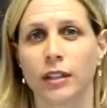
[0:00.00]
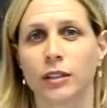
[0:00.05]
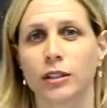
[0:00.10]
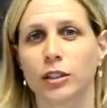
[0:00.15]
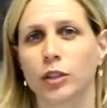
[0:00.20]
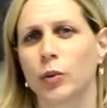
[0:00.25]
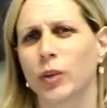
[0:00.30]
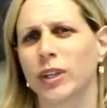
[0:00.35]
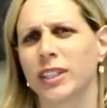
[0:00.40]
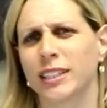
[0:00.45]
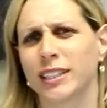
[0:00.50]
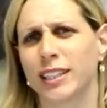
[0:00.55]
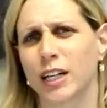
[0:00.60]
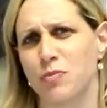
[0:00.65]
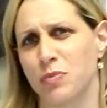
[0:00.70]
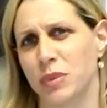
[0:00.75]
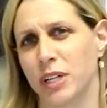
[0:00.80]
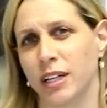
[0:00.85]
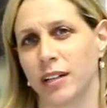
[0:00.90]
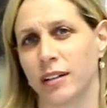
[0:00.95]
So what does
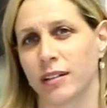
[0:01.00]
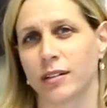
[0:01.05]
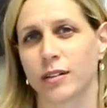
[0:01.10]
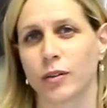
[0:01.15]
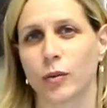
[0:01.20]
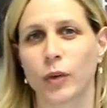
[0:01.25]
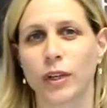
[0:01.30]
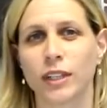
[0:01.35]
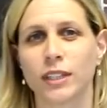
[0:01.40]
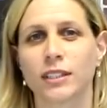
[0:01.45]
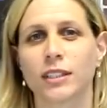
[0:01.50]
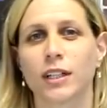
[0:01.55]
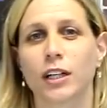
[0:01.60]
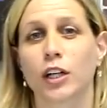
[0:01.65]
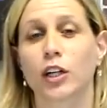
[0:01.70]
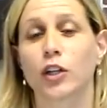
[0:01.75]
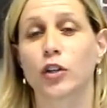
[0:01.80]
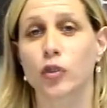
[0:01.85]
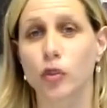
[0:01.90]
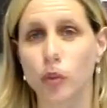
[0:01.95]
that mean? What is a
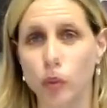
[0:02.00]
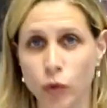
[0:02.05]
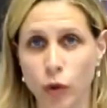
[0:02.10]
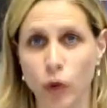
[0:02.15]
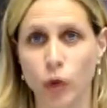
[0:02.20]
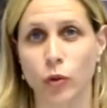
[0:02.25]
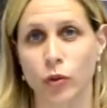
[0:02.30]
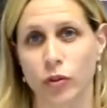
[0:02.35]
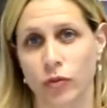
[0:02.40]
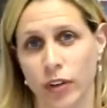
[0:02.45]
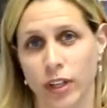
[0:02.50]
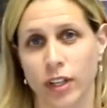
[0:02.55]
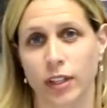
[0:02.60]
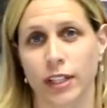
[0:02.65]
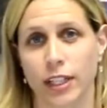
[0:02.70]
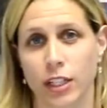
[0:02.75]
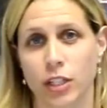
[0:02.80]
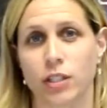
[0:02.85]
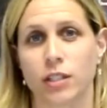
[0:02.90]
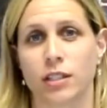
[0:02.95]
controlled
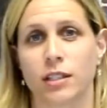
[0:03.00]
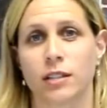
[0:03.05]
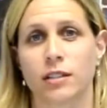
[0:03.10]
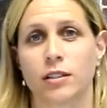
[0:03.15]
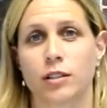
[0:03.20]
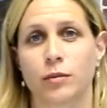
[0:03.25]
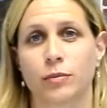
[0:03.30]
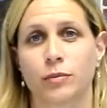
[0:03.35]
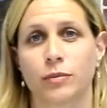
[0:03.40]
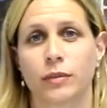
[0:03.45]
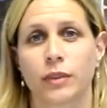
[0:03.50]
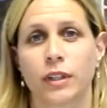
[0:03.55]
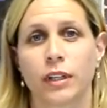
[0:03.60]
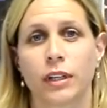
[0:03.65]
ventilation system?